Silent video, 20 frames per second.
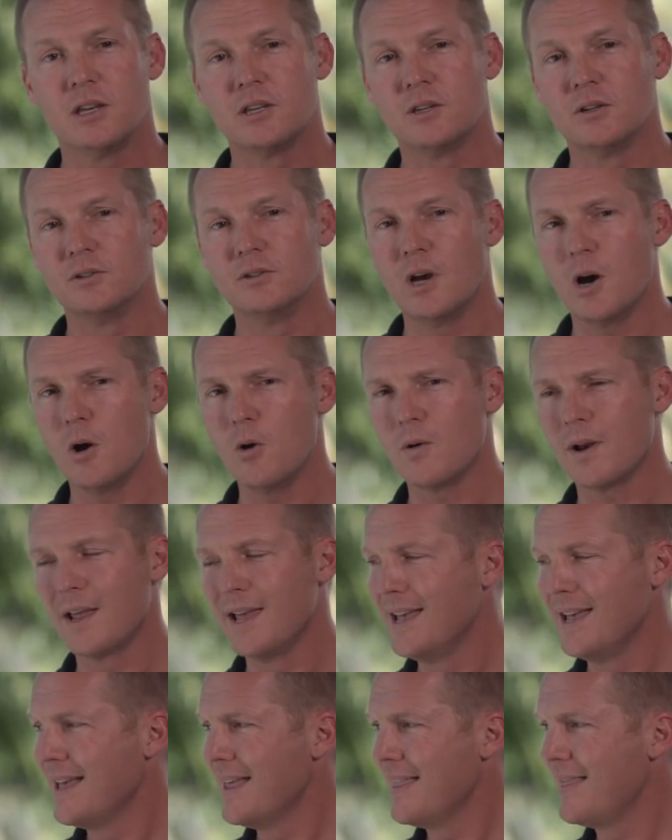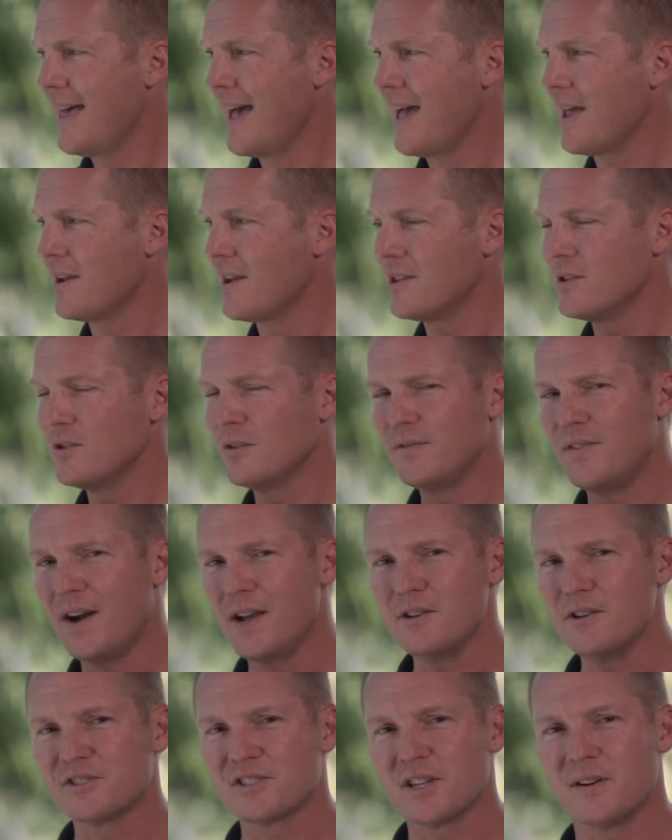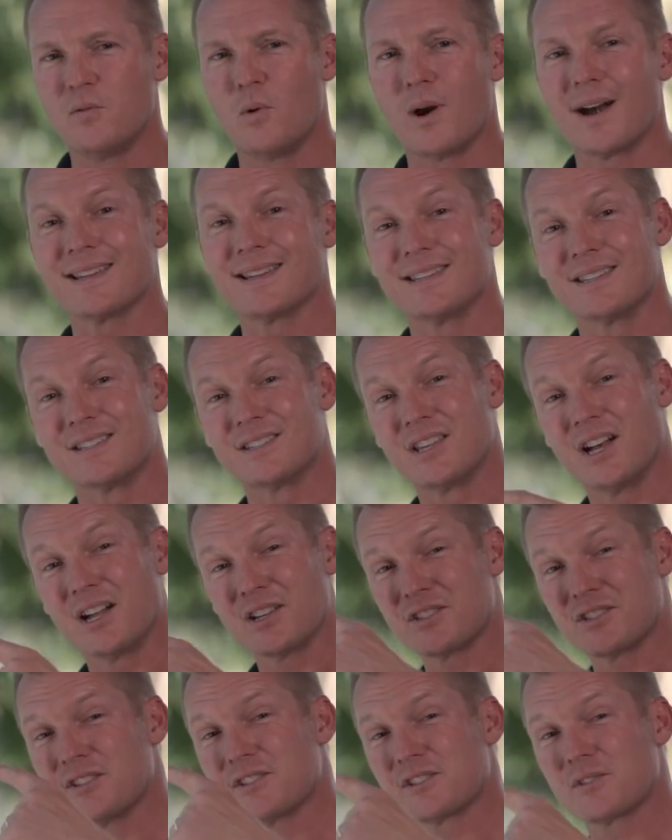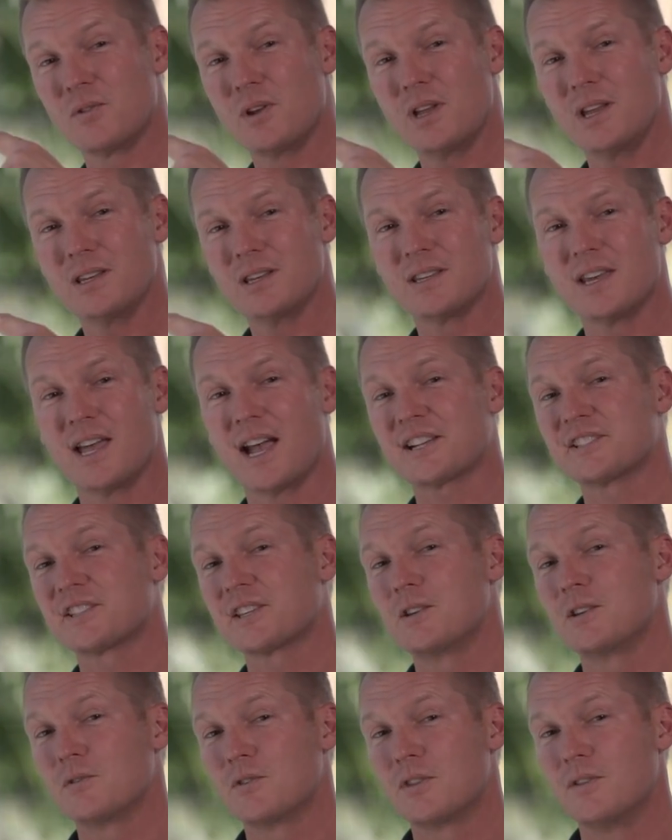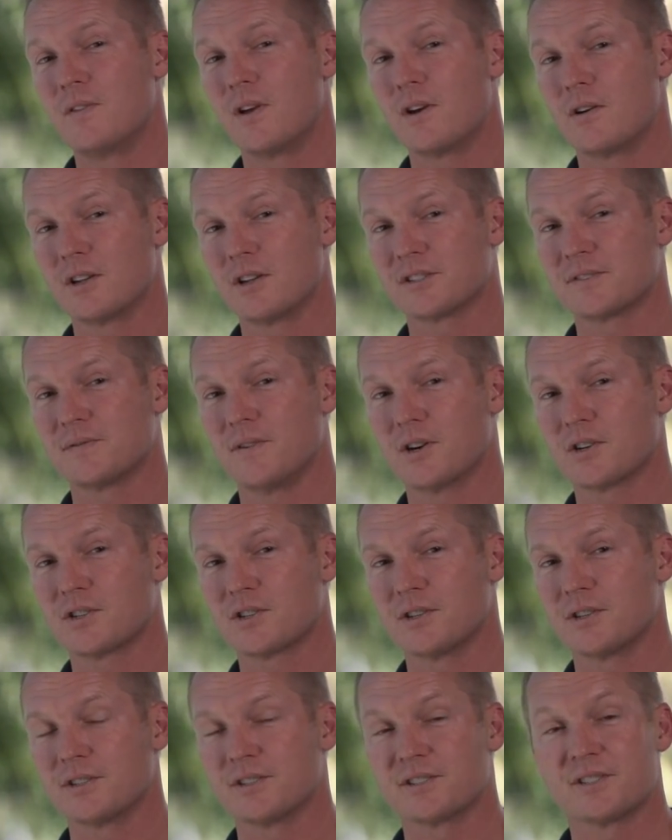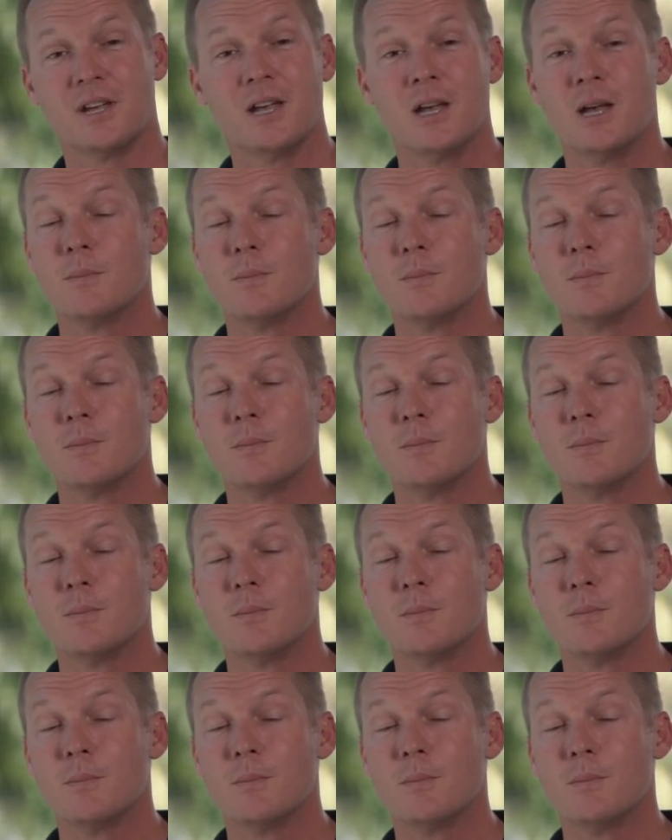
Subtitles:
You'll note that you'll find yourself wanting to touch the screen to execute the various functions,